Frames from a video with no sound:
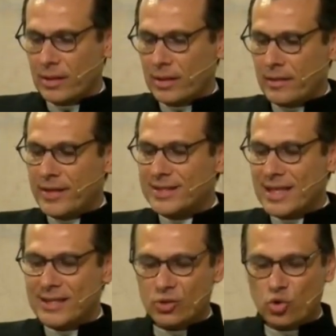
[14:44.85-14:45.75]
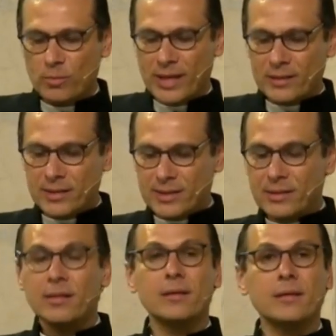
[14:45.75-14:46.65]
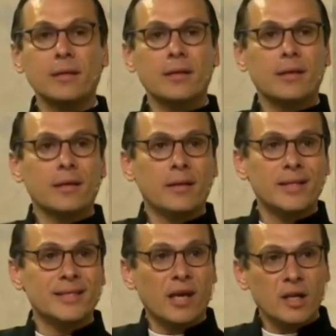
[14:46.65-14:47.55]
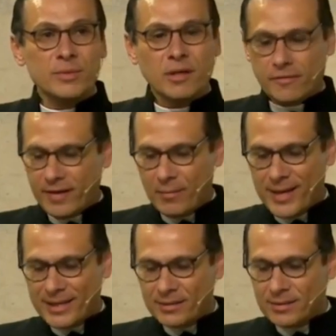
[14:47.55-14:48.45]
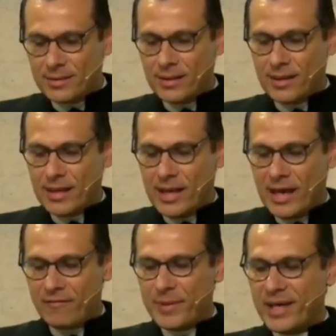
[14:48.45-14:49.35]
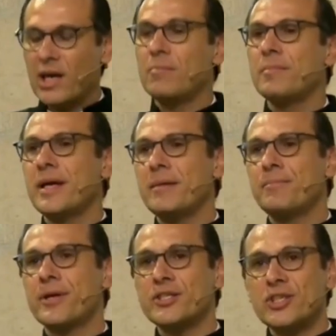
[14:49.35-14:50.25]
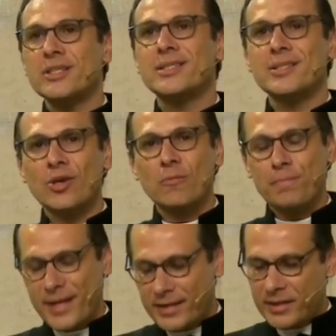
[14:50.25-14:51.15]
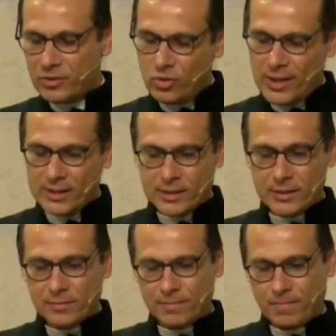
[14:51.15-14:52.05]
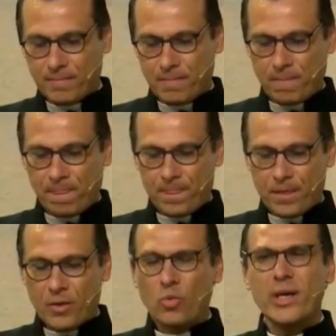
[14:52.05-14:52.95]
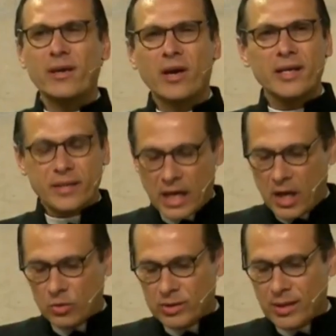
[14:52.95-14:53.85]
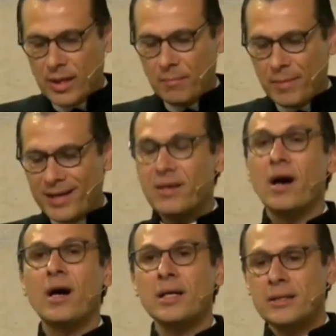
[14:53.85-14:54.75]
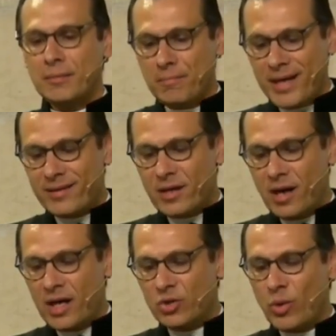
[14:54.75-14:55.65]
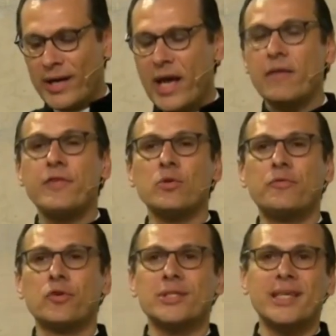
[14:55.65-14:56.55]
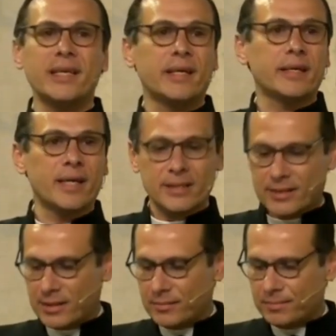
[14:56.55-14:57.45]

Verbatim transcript: In these last two months, the Psalms of lament have become a precious companion to us. We cried out, My God, my God, why have you forsaken Gaza?